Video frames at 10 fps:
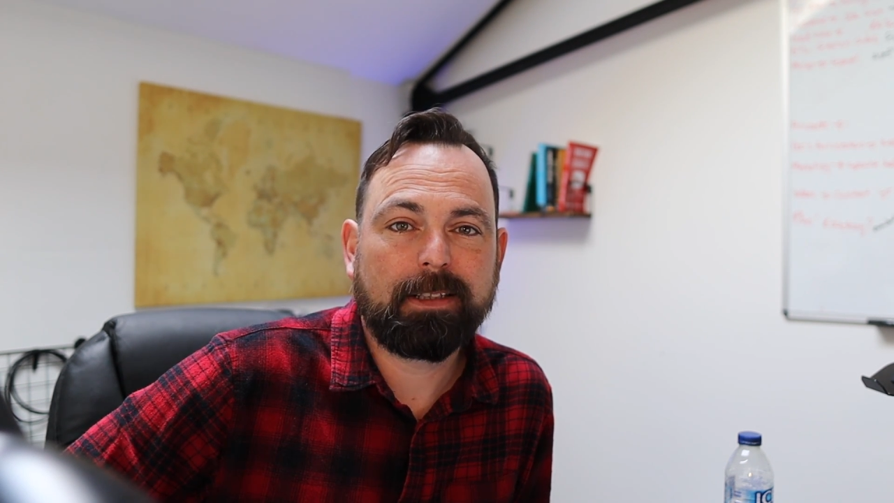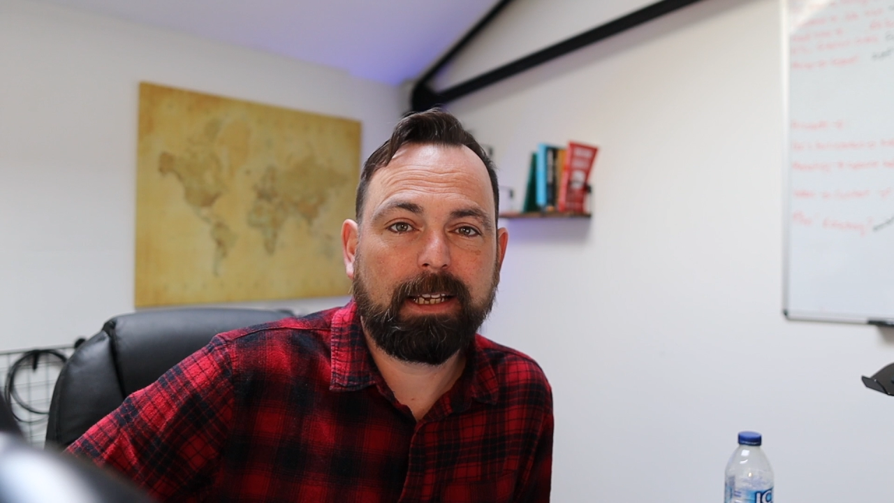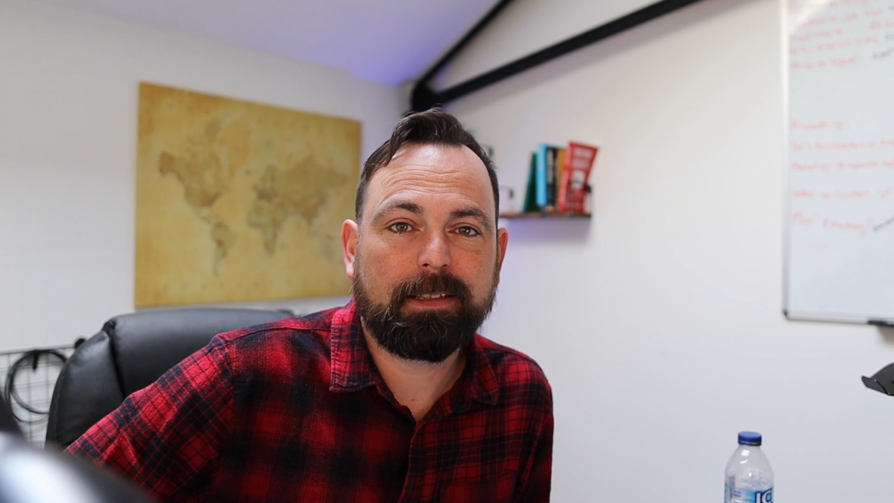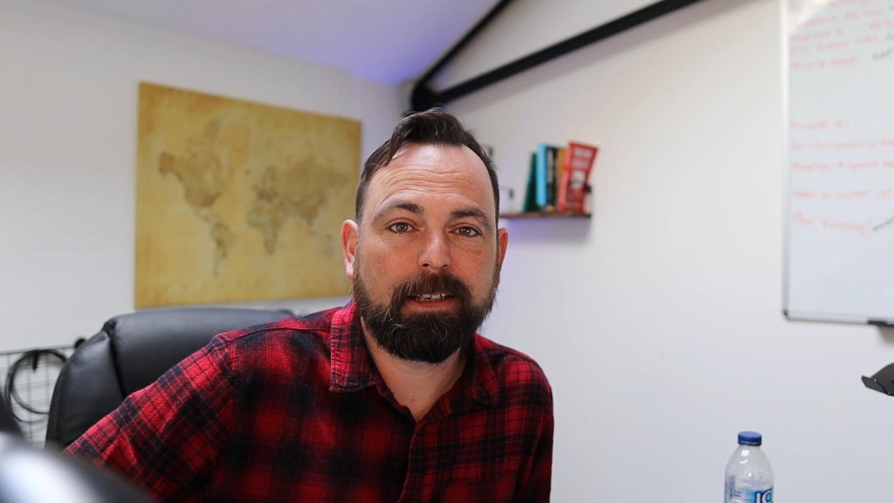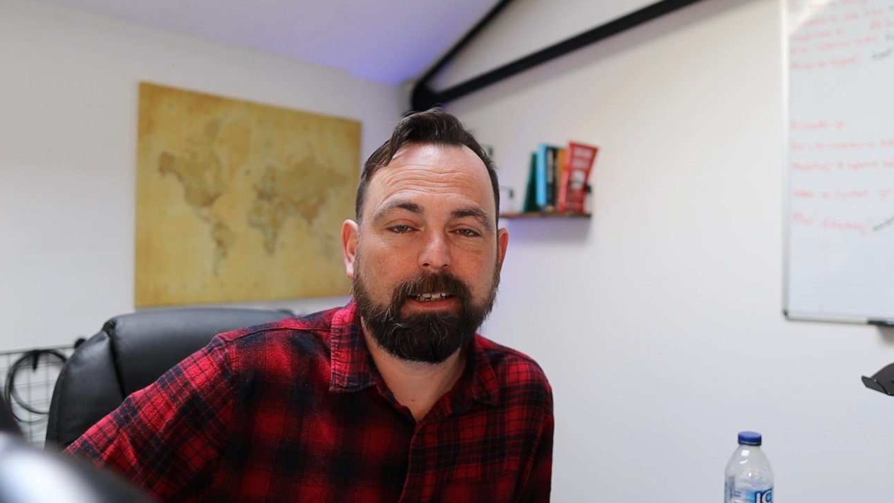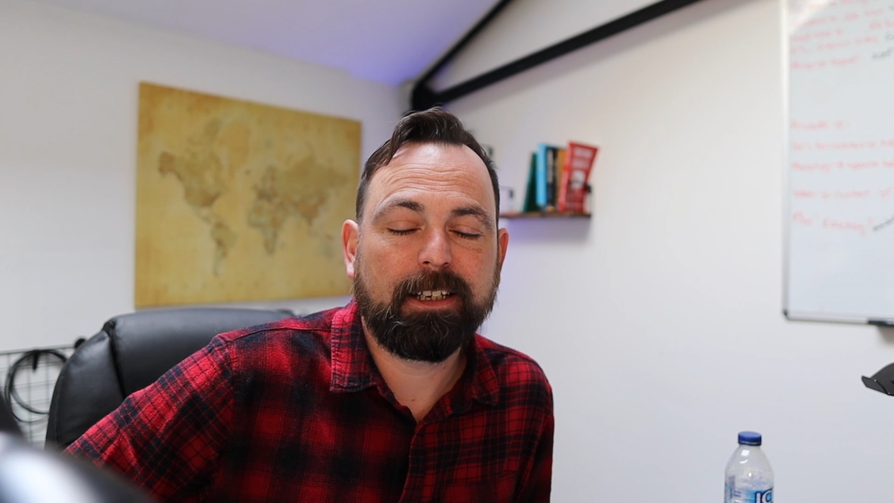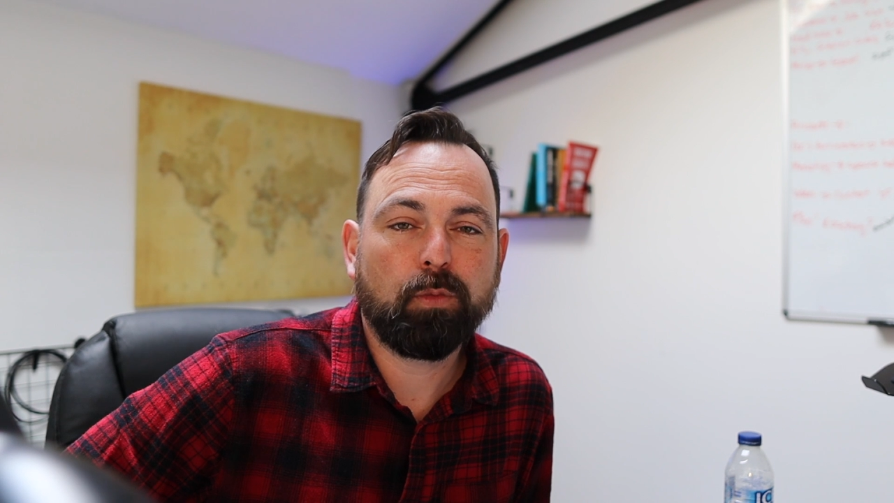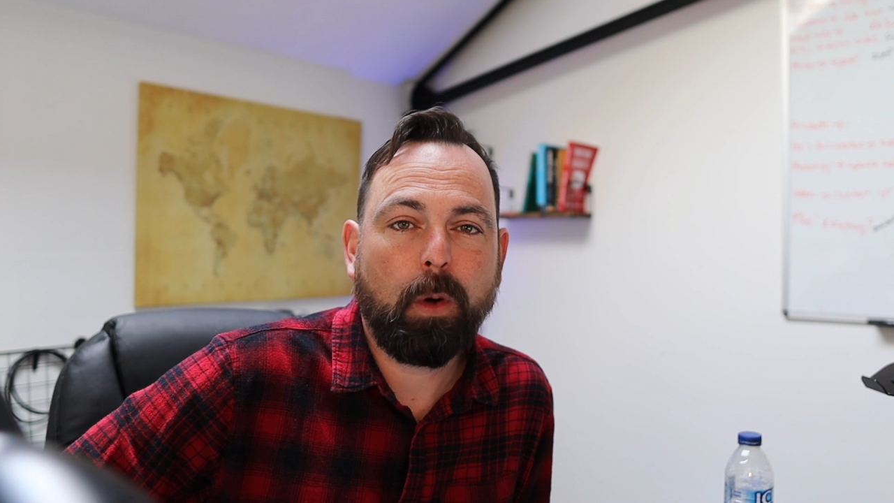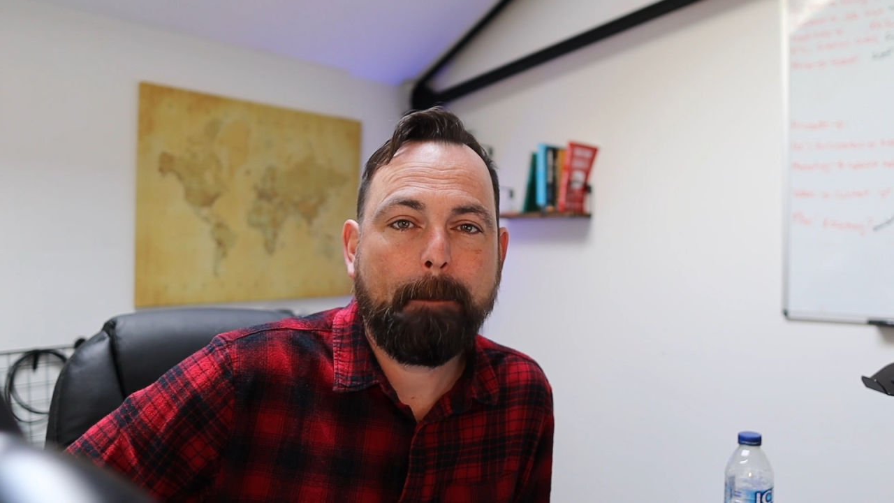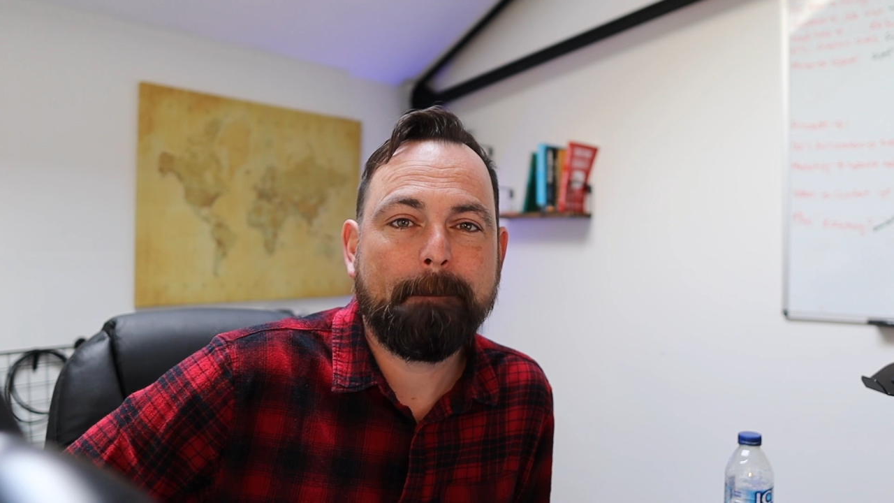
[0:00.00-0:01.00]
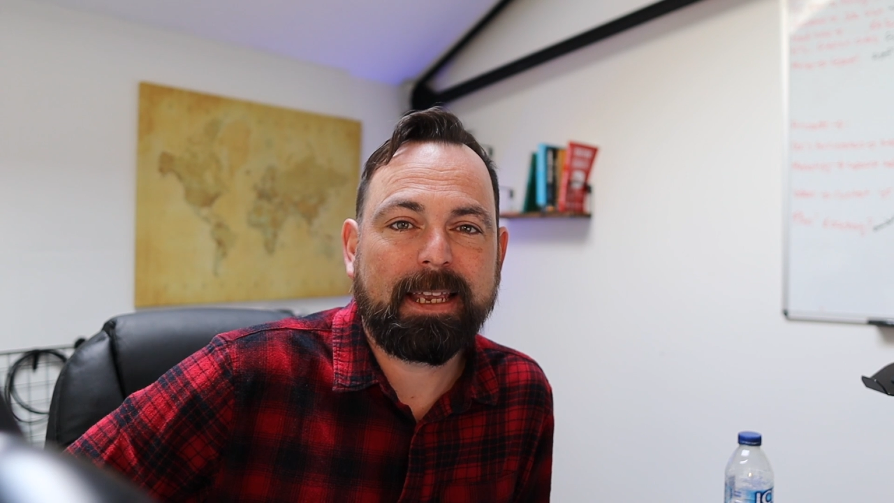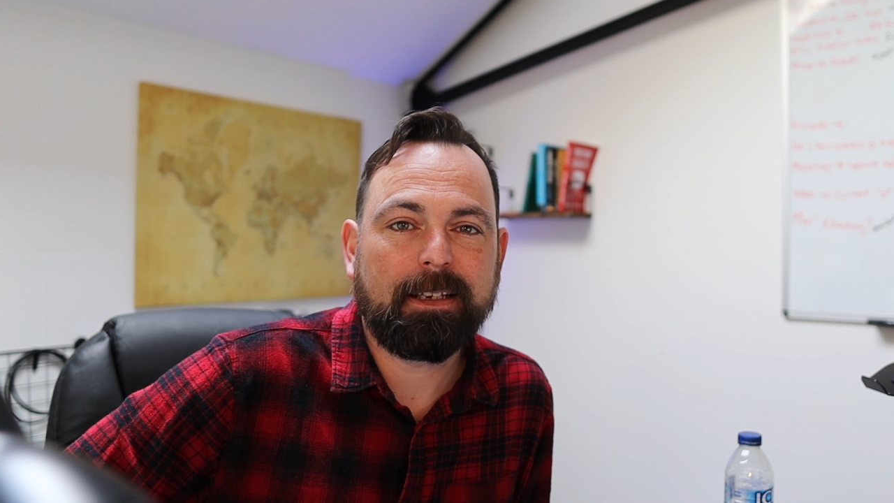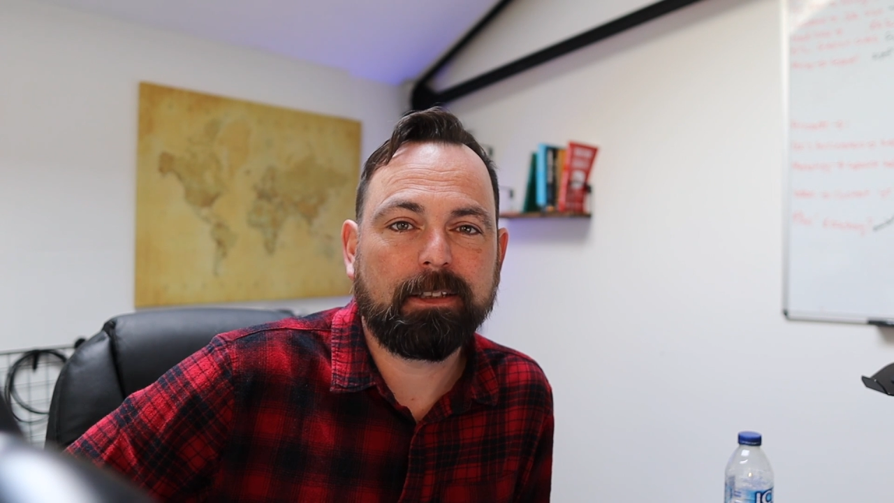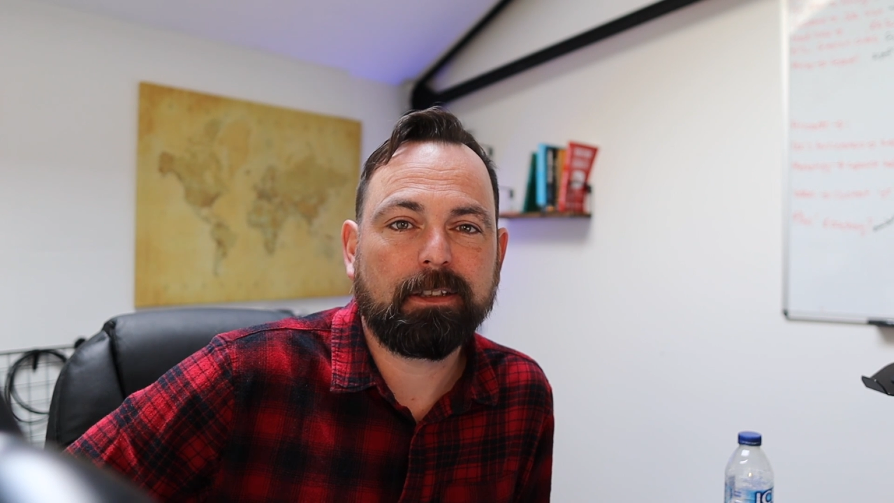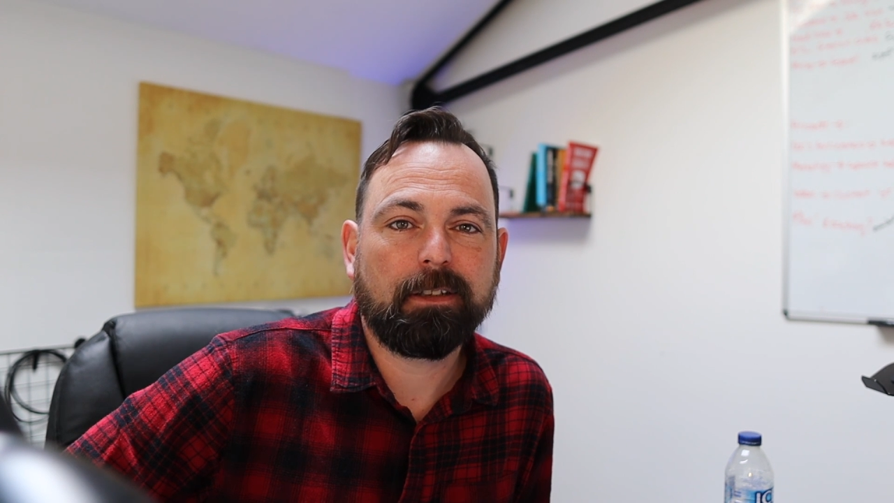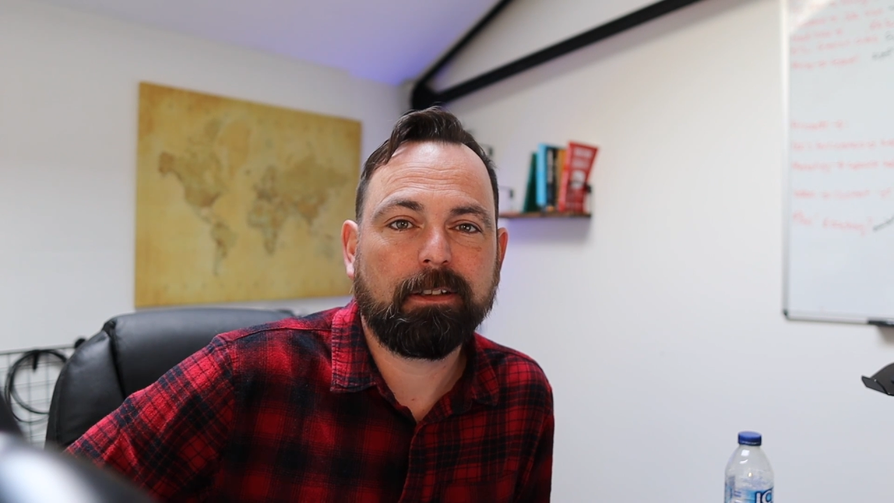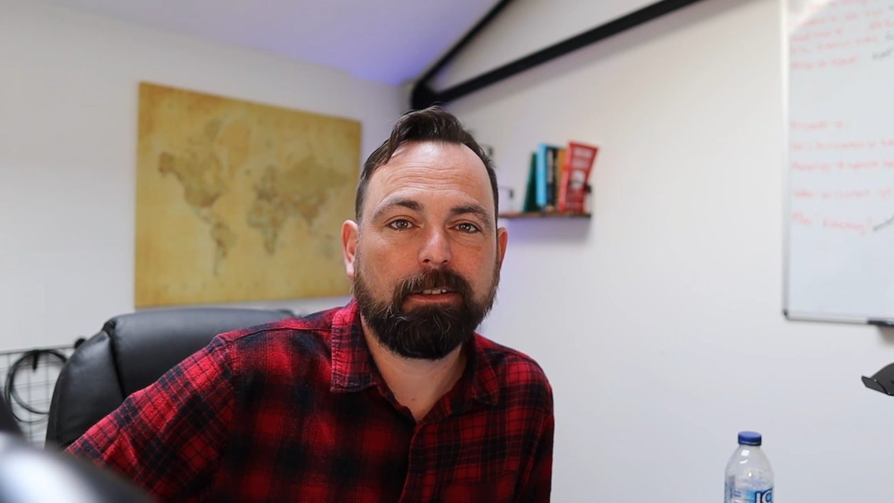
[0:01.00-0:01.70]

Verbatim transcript: testing is one means